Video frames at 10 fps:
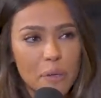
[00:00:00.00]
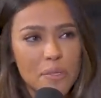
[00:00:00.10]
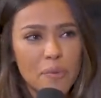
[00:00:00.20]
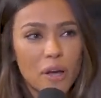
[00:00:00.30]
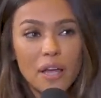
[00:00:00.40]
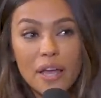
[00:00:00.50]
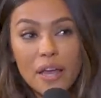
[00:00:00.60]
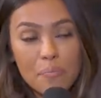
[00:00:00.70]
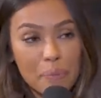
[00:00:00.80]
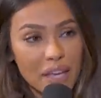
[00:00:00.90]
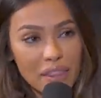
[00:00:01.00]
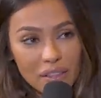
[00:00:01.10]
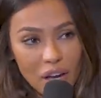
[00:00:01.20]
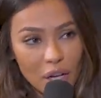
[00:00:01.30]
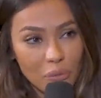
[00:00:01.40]
It was about being in
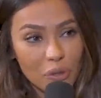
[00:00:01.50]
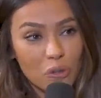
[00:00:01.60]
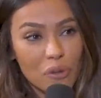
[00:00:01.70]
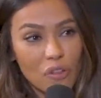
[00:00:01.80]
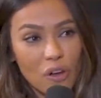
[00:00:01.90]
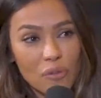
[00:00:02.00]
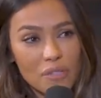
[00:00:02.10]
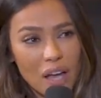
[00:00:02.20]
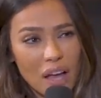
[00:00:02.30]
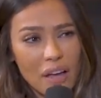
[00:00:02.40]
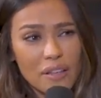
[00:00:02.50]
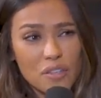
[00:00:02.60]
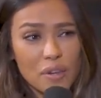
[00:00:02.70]
the locker room with all those guys,